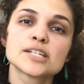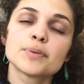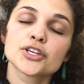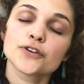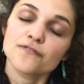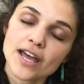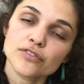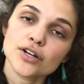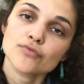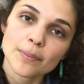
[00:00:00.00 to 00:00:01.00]
to pick your
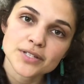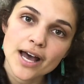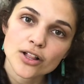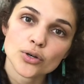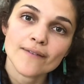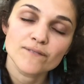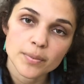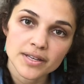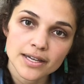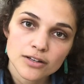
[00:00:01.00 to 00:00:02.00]
favorite reptile or
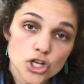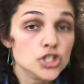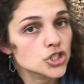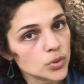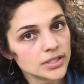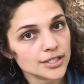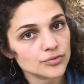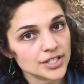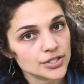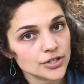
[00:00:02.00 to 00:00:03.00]
amphibian, do a little
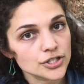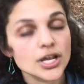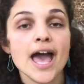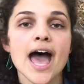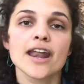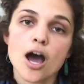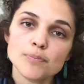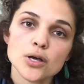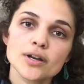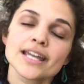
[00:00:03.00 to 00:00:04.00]
research, and
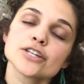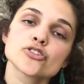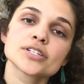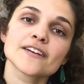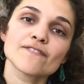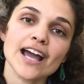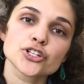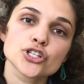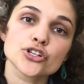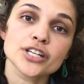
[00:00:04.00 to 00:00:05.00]
upload an interesting fact to your